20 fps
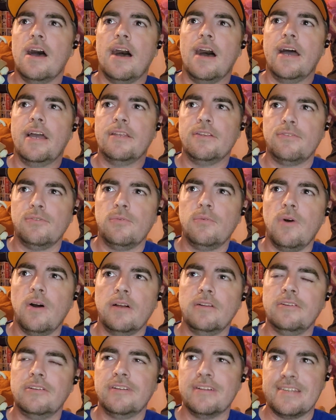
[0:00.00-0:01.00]
I do
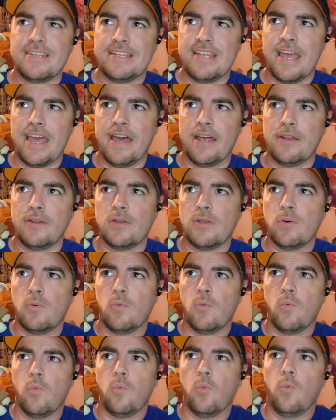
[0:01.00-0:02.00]
understand
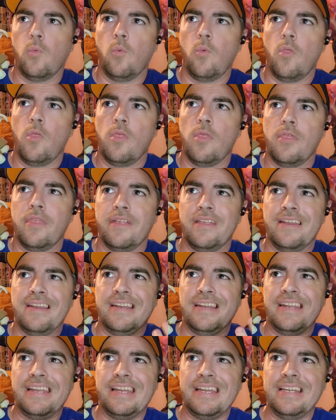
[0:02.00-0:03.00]
the
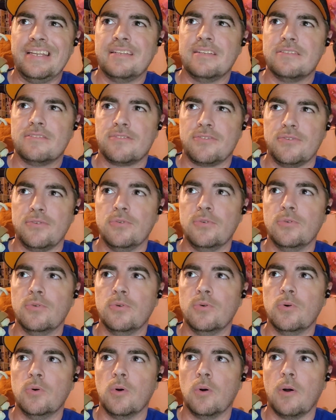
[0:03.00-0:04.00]
need
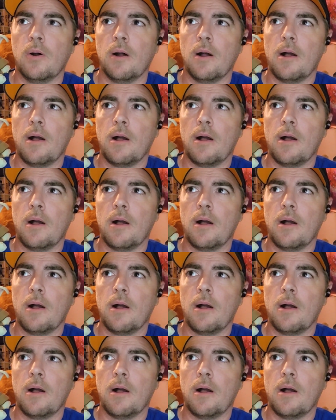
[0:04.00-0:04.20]
to